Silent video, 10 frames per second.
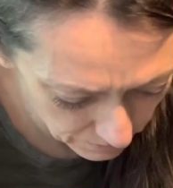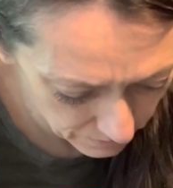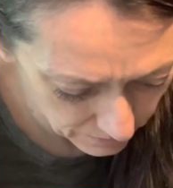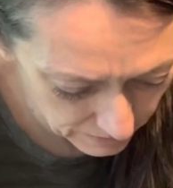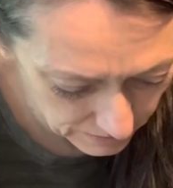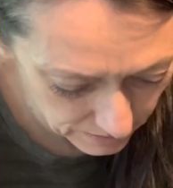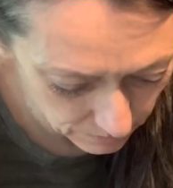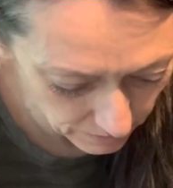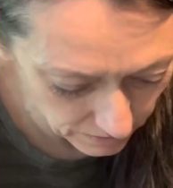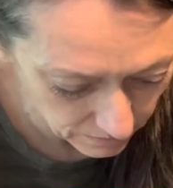Oh, this is
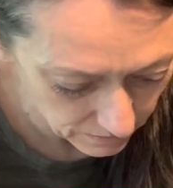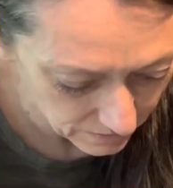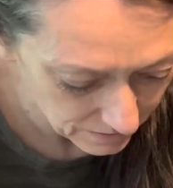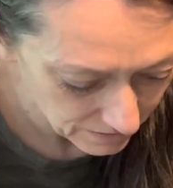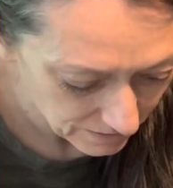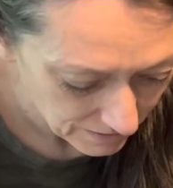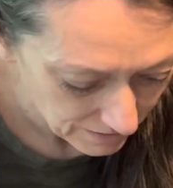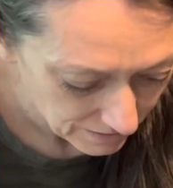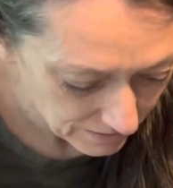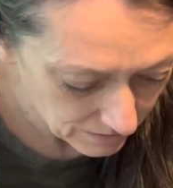one.
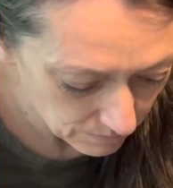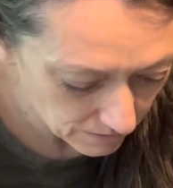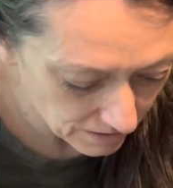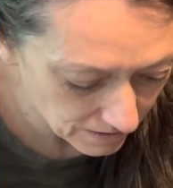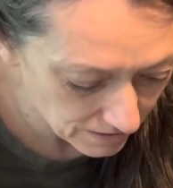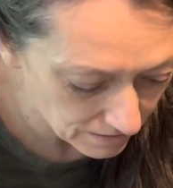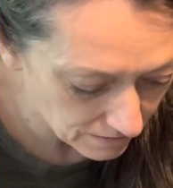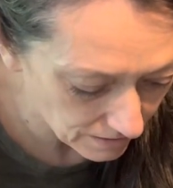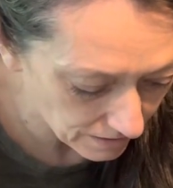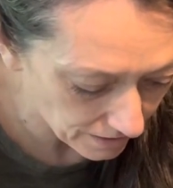This one
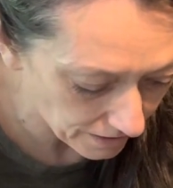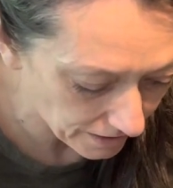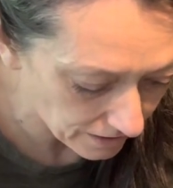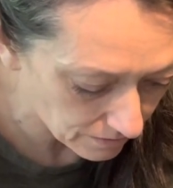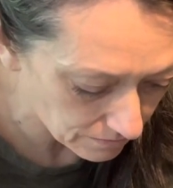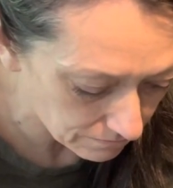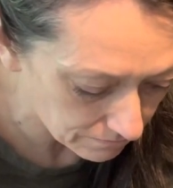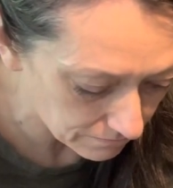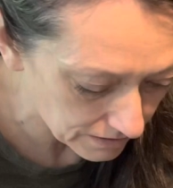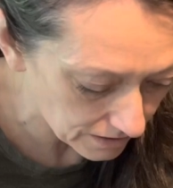I
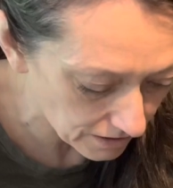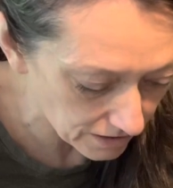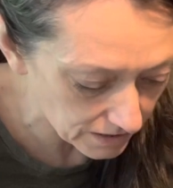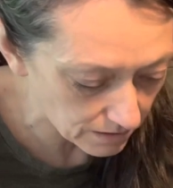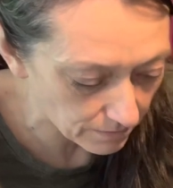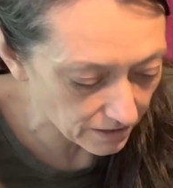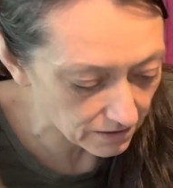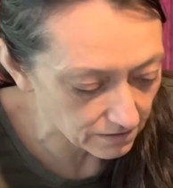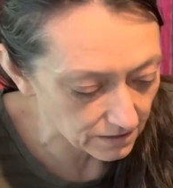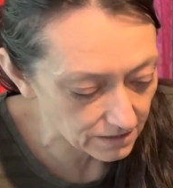was curious
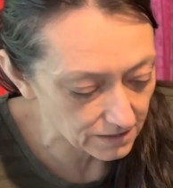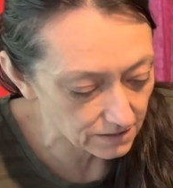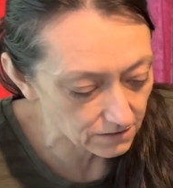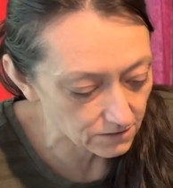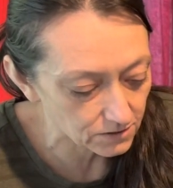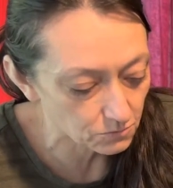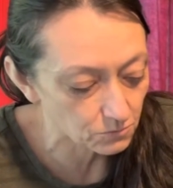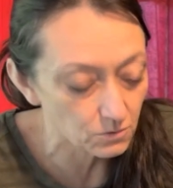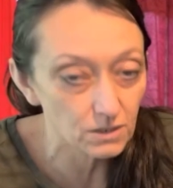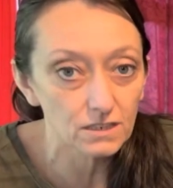about because it looked
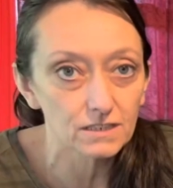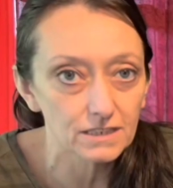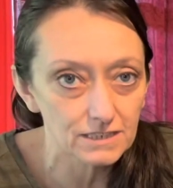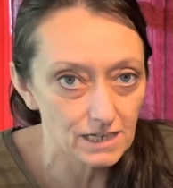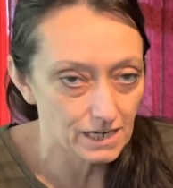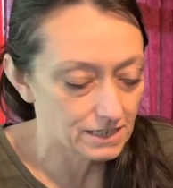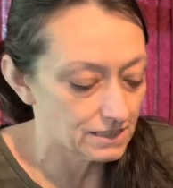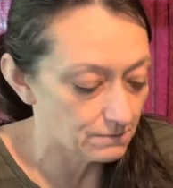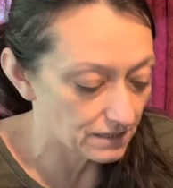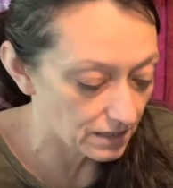really tiny
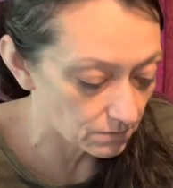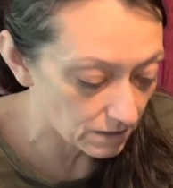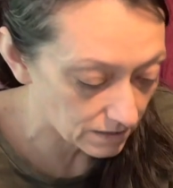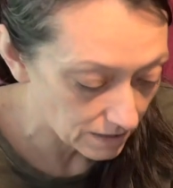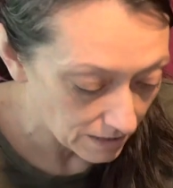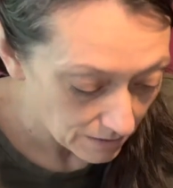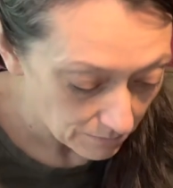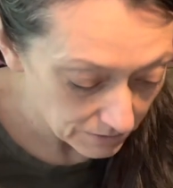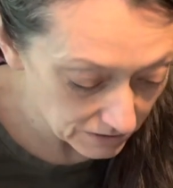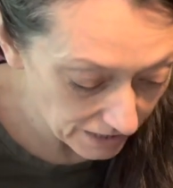to begin with.
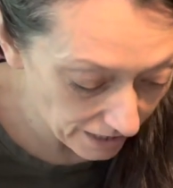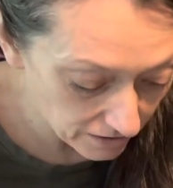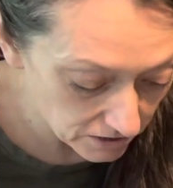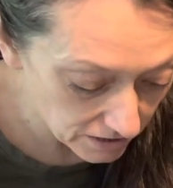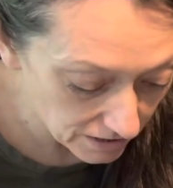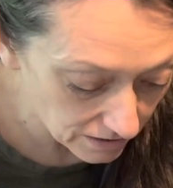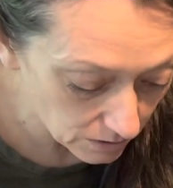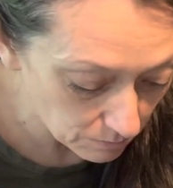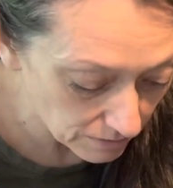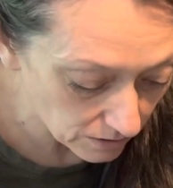But there's actually a
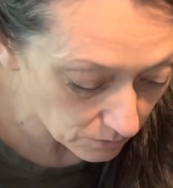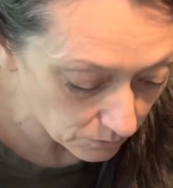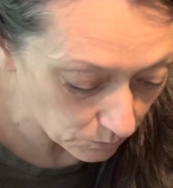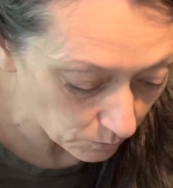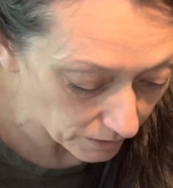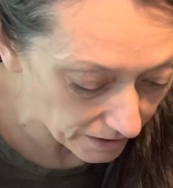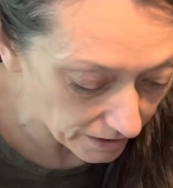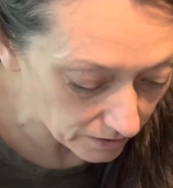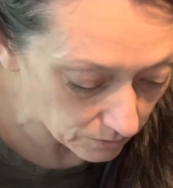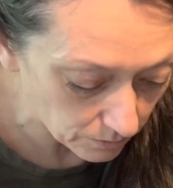little bit of white
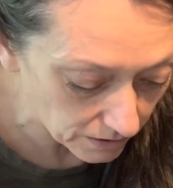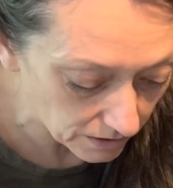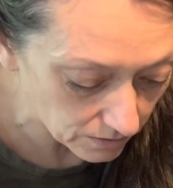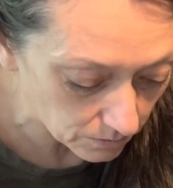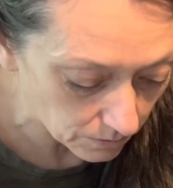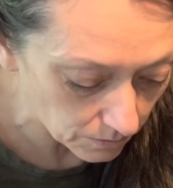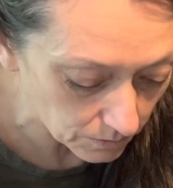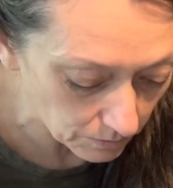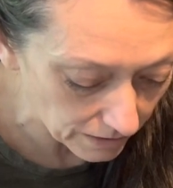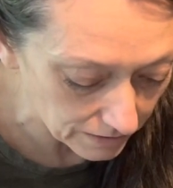and green growth
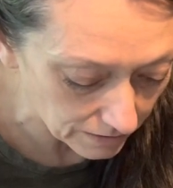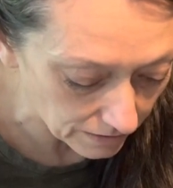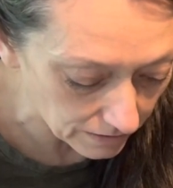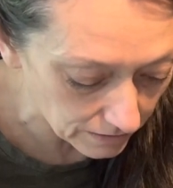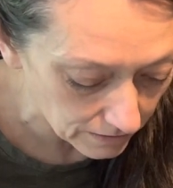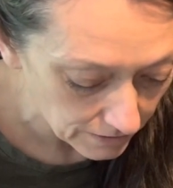right there.